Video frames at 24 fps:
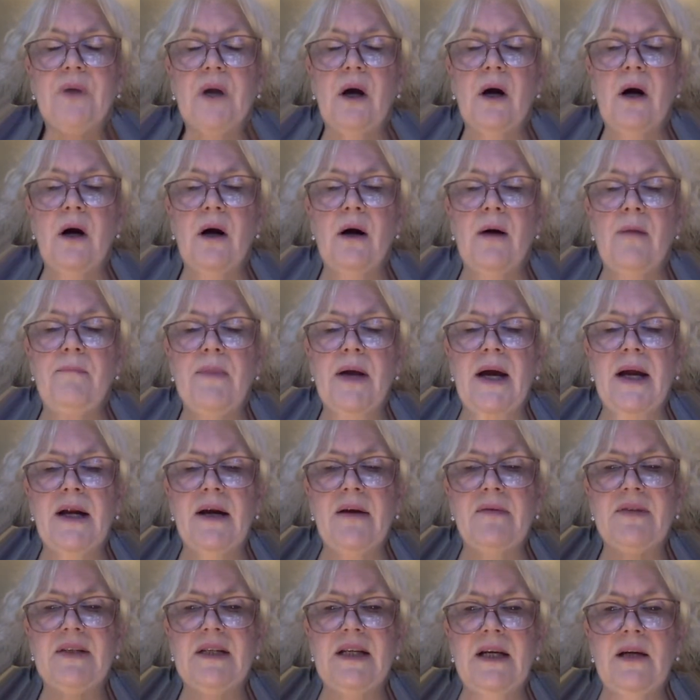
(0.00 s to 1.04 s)
And
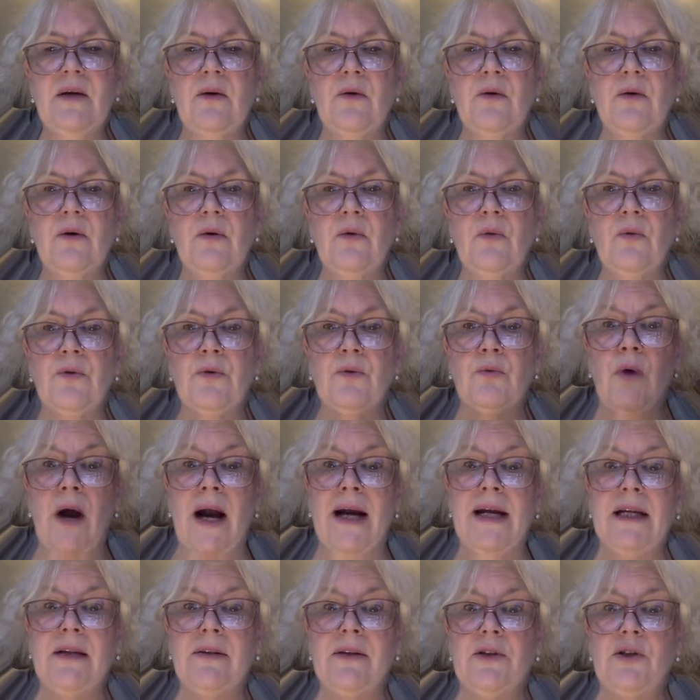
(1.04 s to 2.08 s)
I've seen the
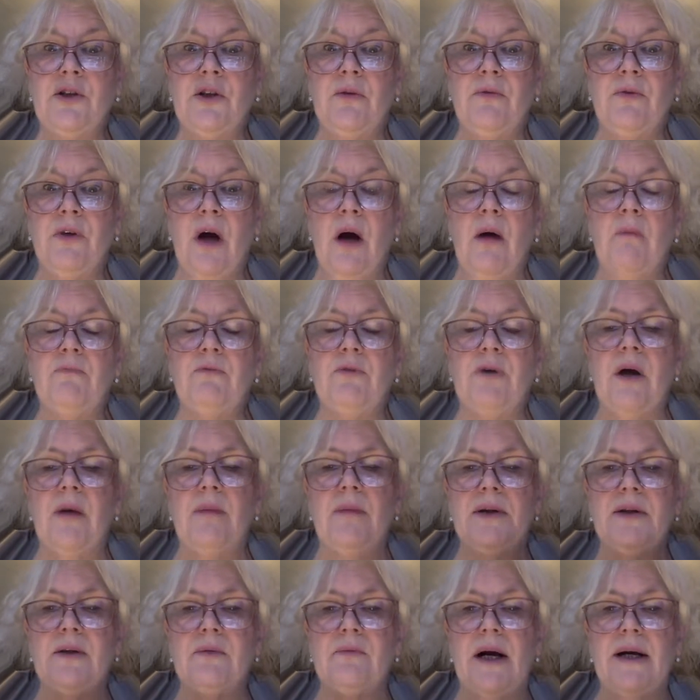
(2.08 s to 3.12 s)
writing that you've come from
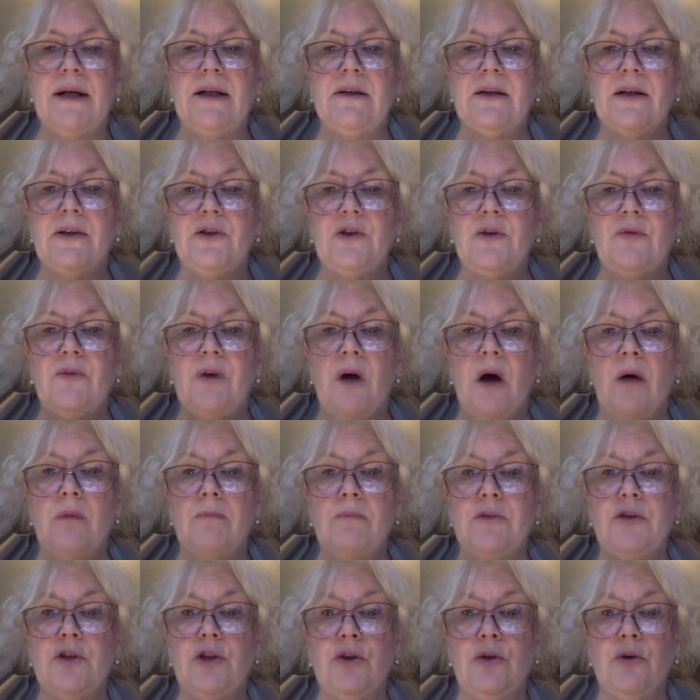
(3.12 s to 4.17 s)
and the writing that you've
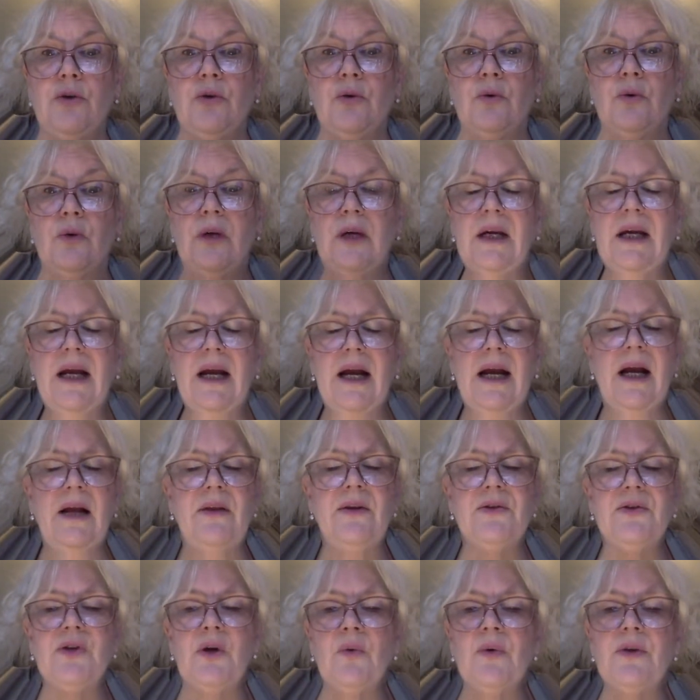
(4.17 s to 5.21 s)
come to. And
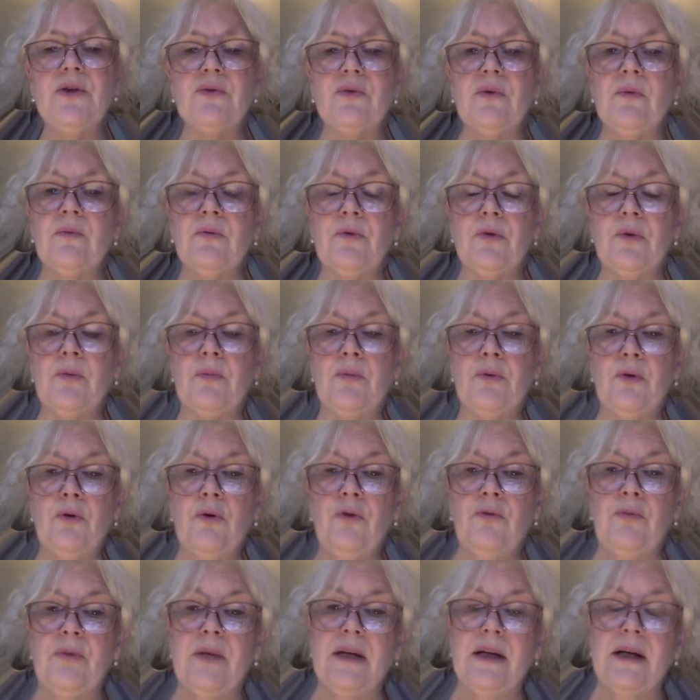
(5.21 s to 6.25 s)
there's always room for
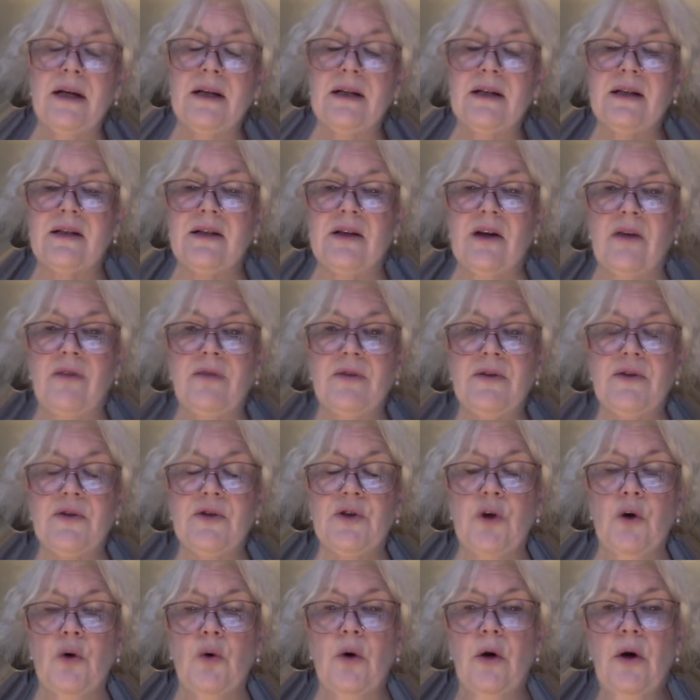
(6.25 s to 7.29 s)
improvement and stuff. And
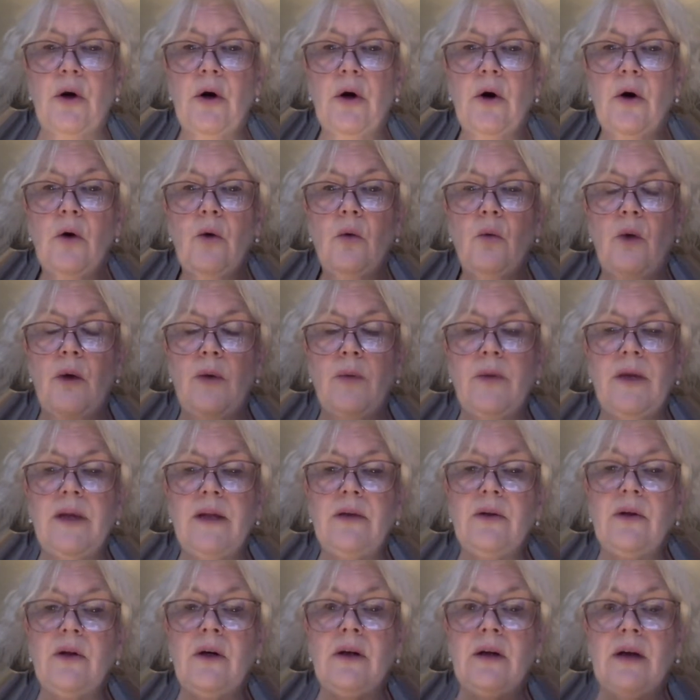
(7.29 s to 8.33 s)
so when we
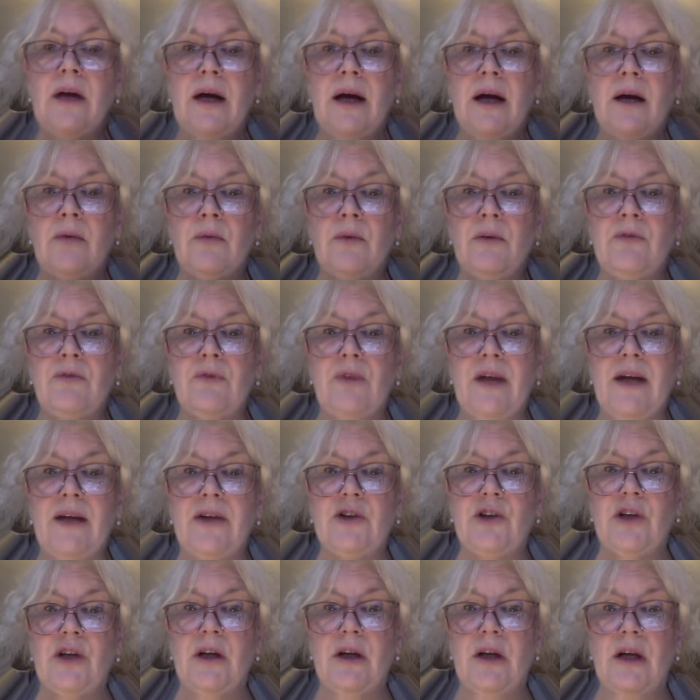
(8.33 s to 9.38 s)
look at
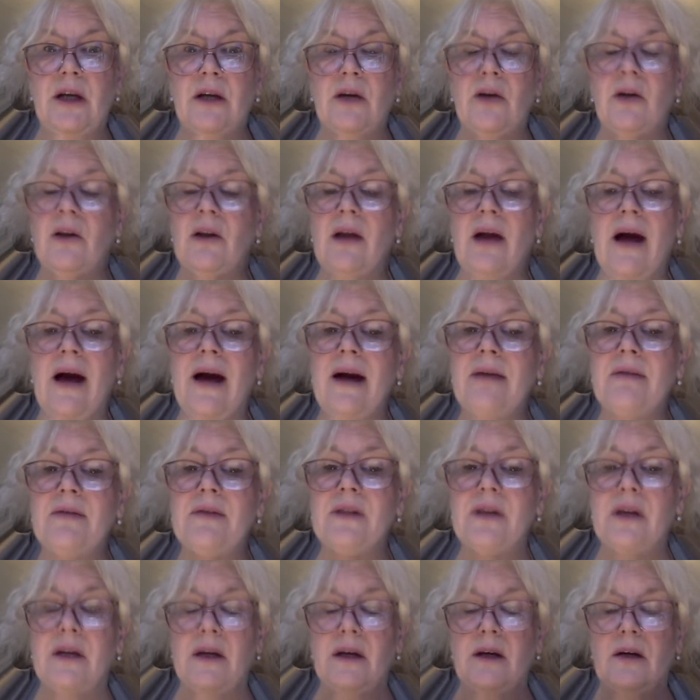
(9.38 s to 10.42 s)
reflection in our
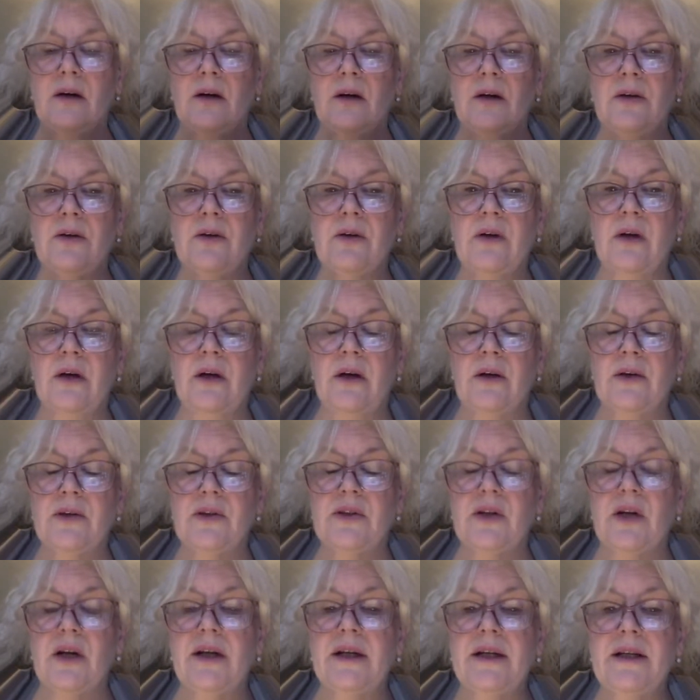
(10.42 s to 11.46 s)
lives and in our
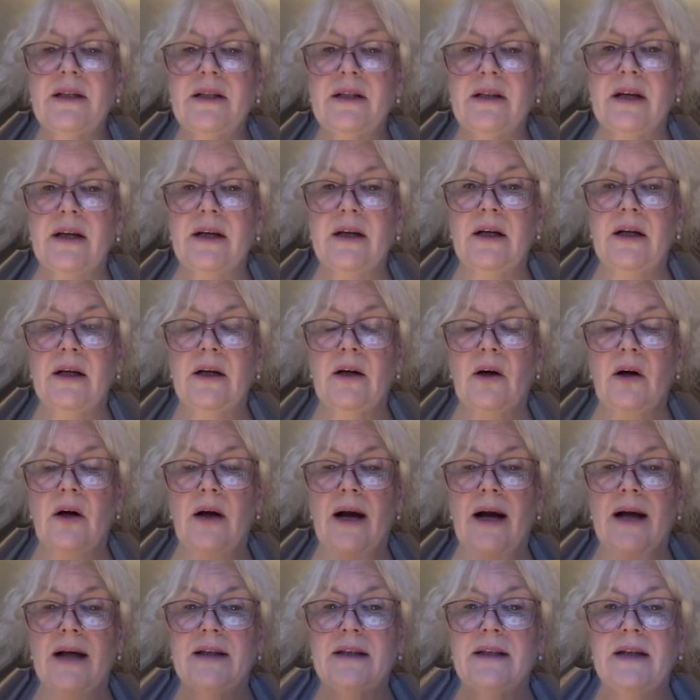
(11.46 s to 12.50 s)
studies and in our
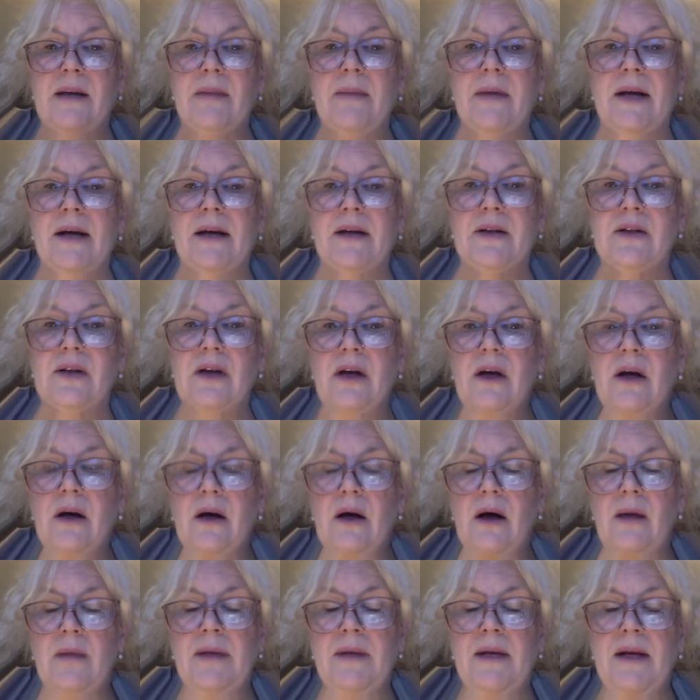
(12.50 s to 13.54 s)
academics,
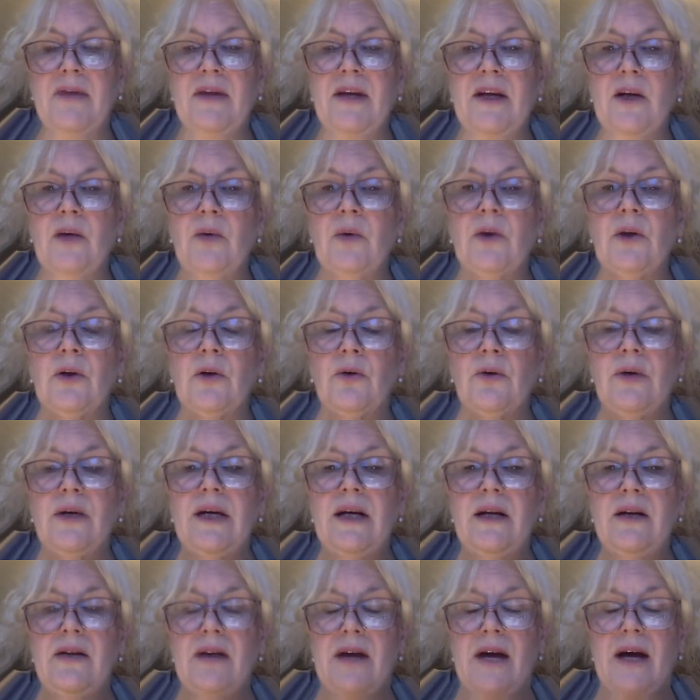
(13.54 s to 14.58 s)
I mean, I think you will
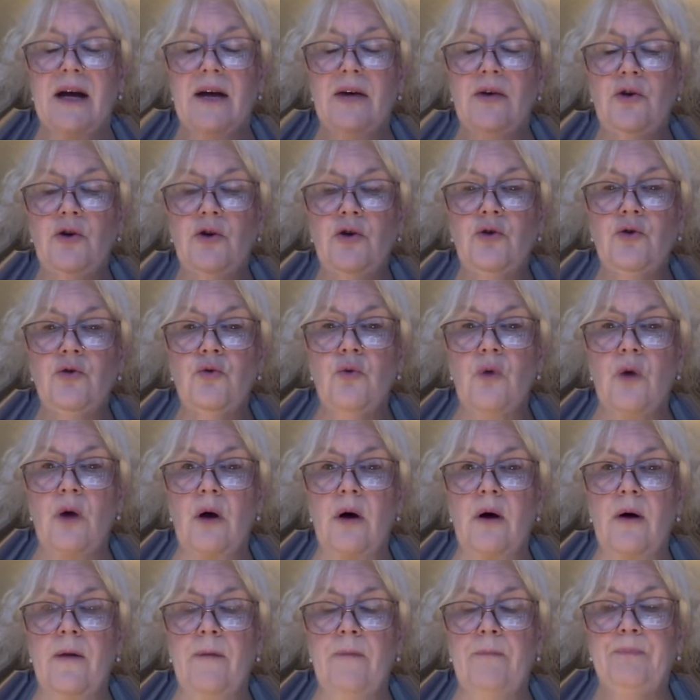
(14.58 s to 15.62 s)
agree that you
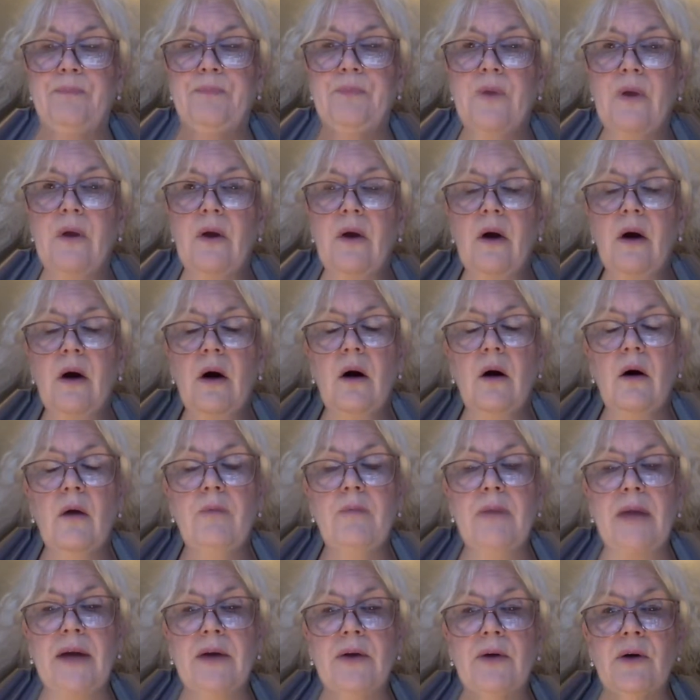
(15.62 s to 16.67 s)
are
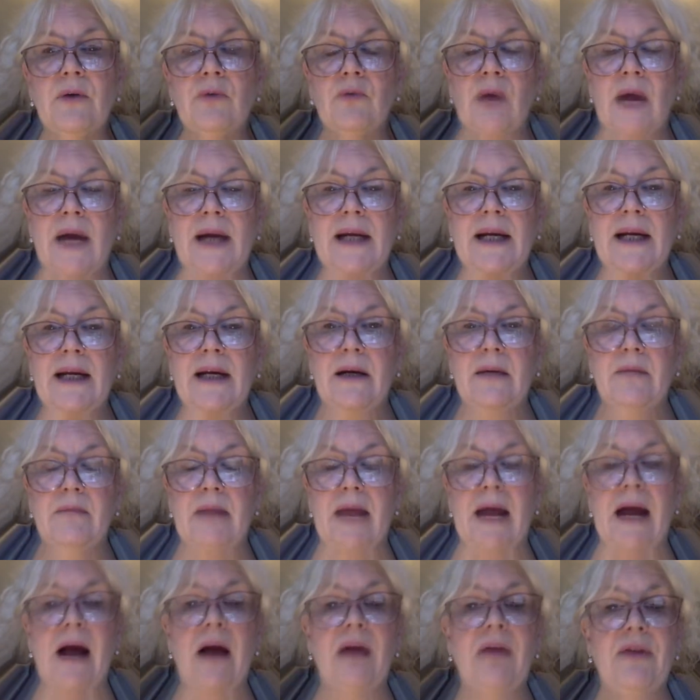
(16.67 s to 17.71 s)
better at writing and
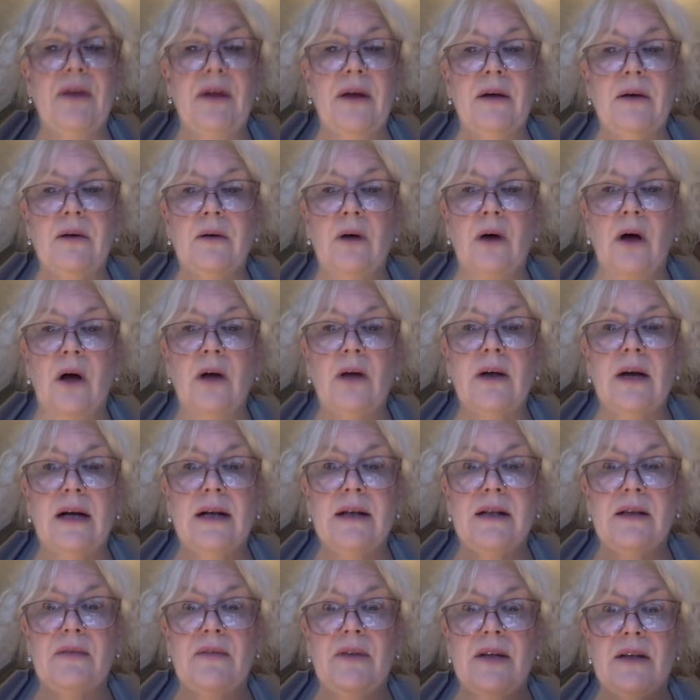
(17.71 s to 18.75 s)
math and all
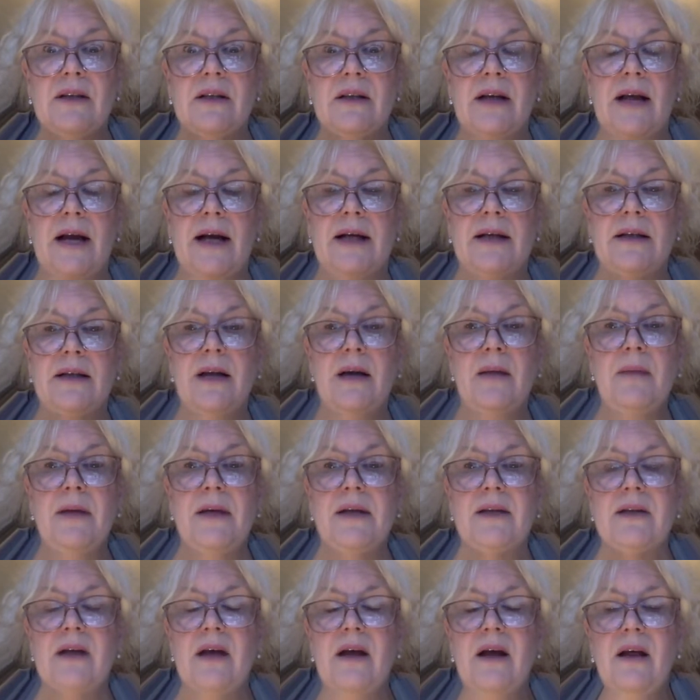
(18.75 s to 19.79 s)
kinds of things in
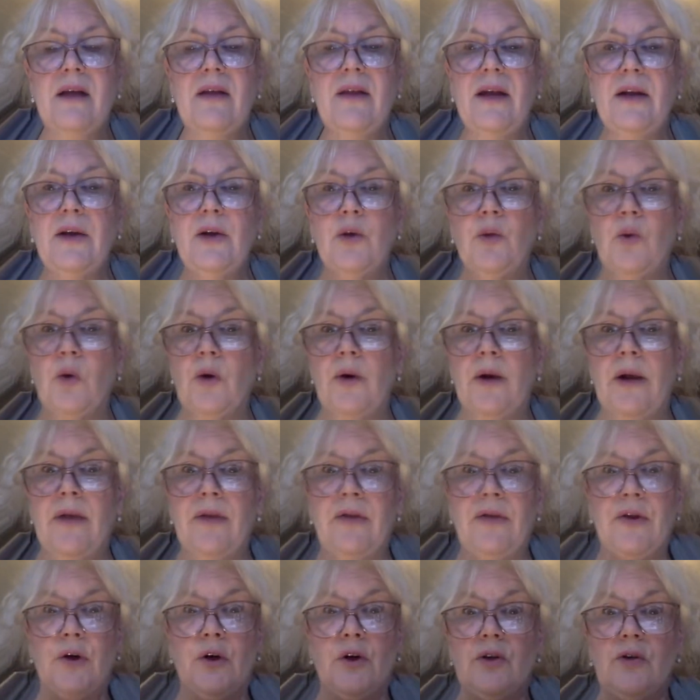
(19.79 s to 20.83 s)
academics than you were in
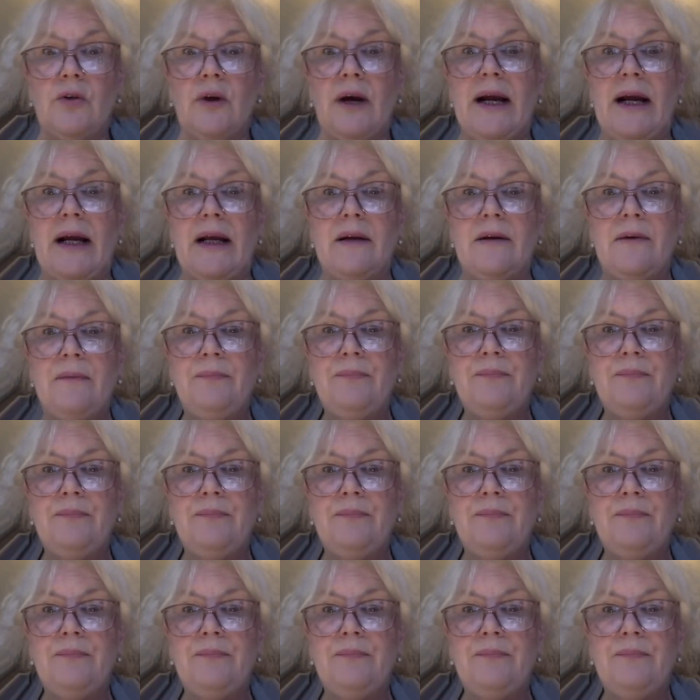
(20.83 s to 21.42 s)
third grade.